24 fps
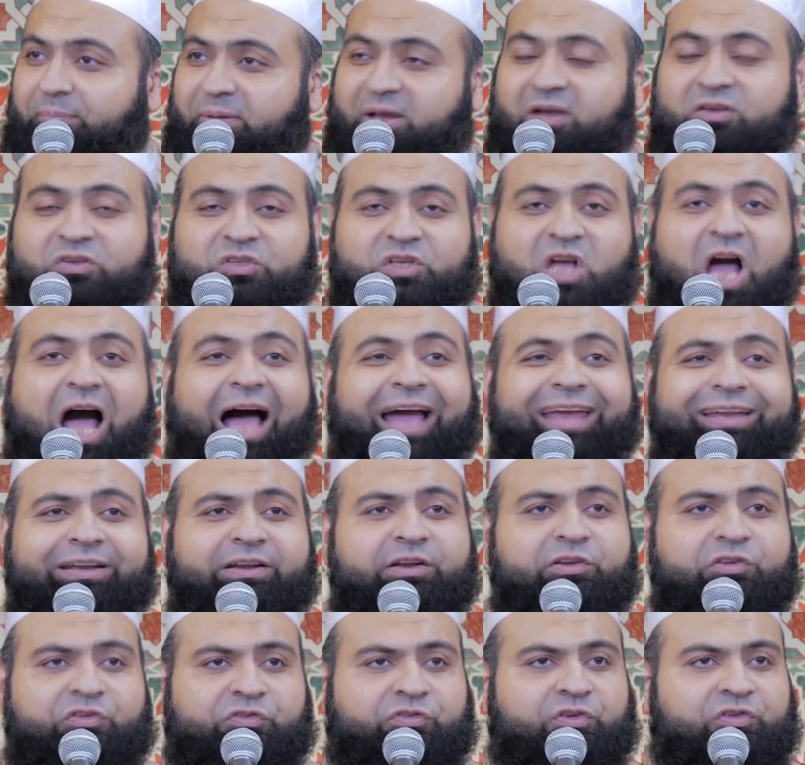because
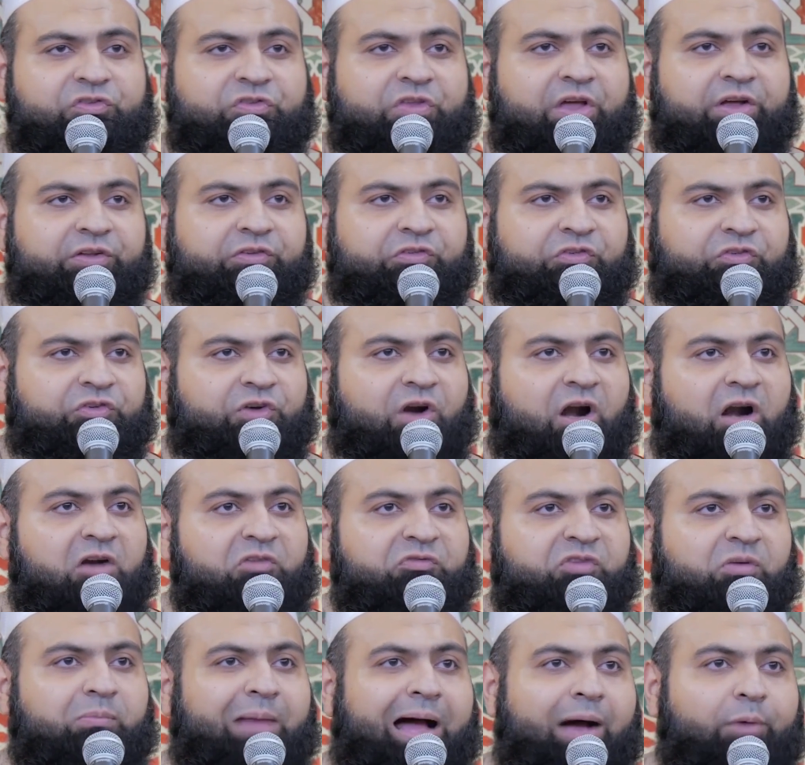kindness does not
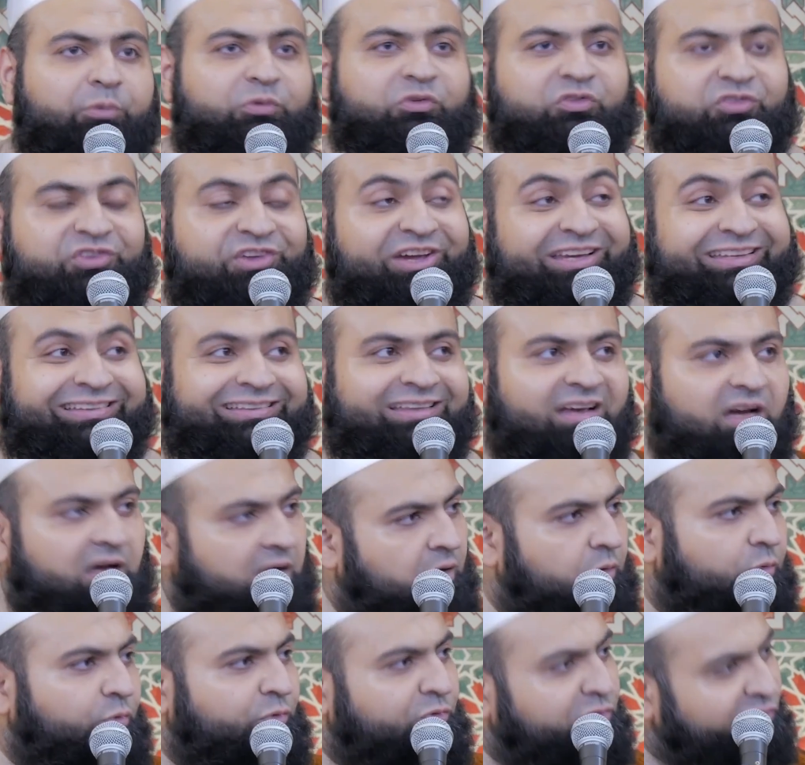start from outside the
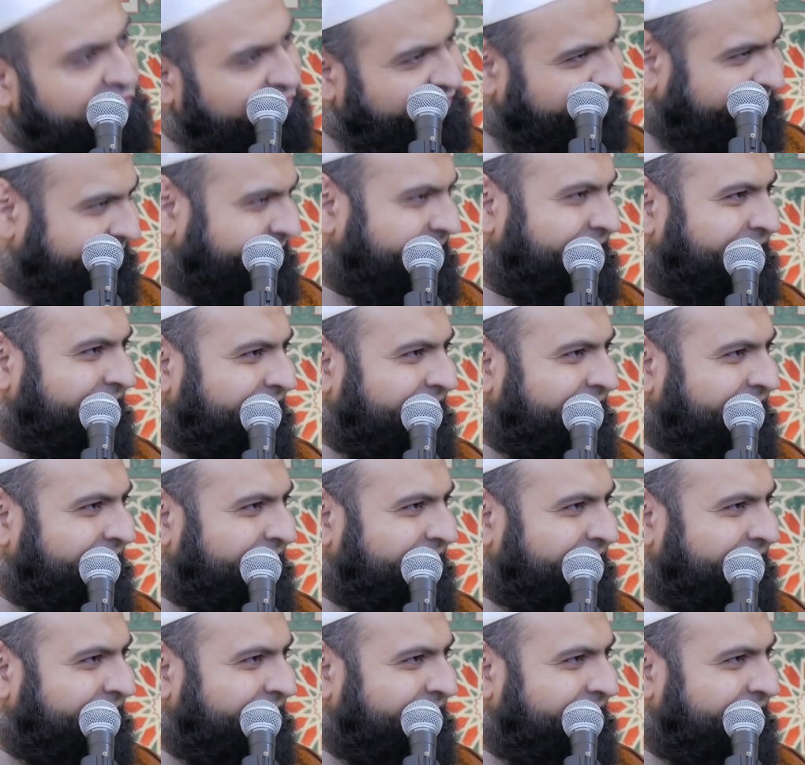house.